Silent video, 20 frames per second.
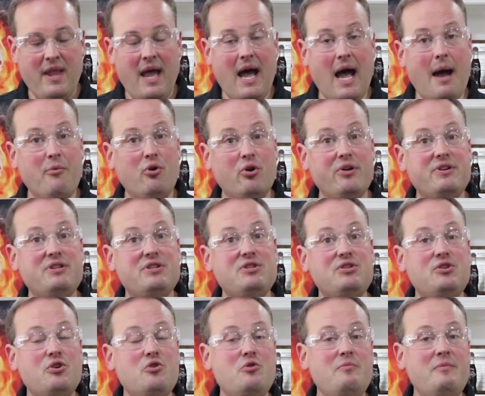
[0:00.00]
I'm going to
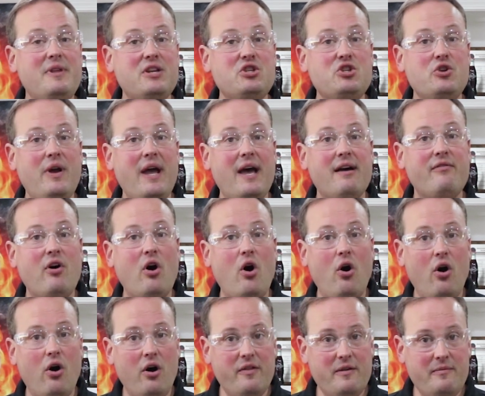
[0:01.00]
assume that you have
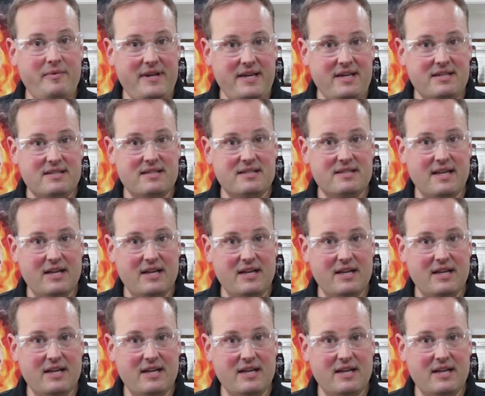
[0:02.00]
all the pieces